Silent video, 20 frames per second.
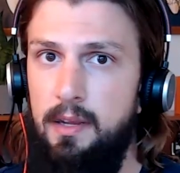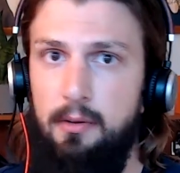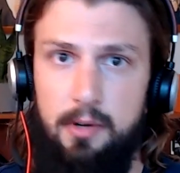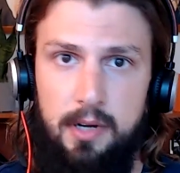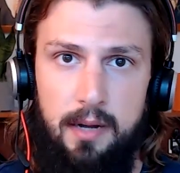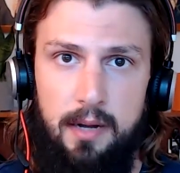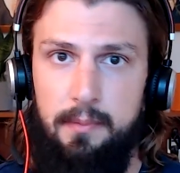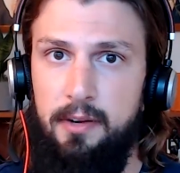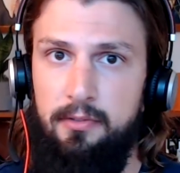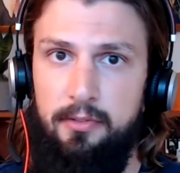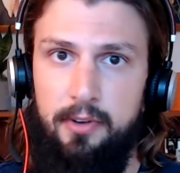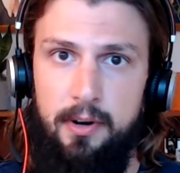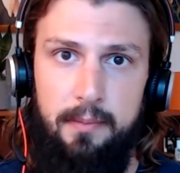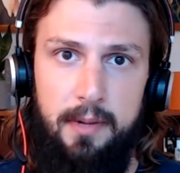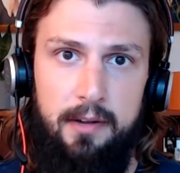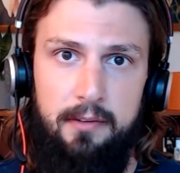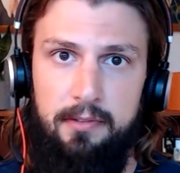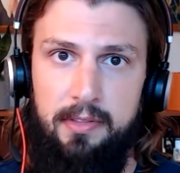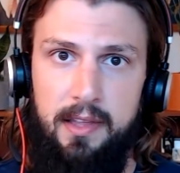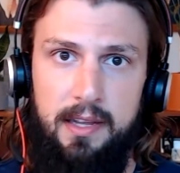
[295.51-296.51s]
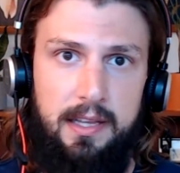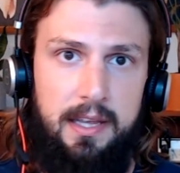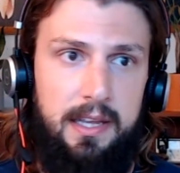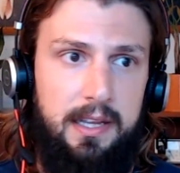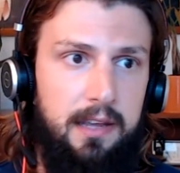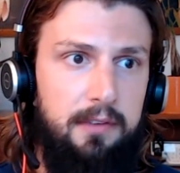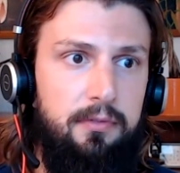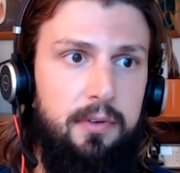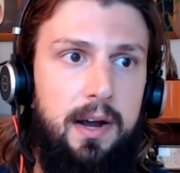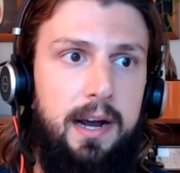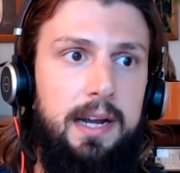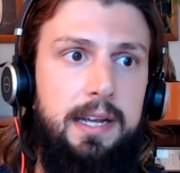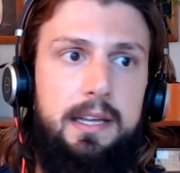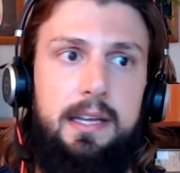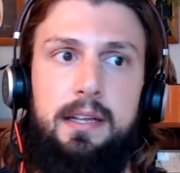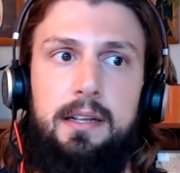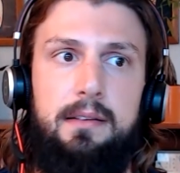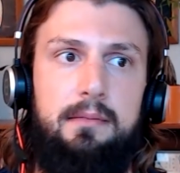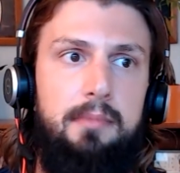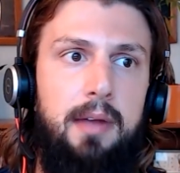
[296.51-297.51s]
coming from it of thinking if I
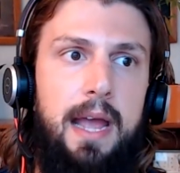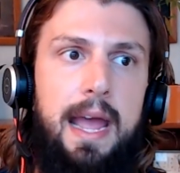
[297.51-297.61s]
can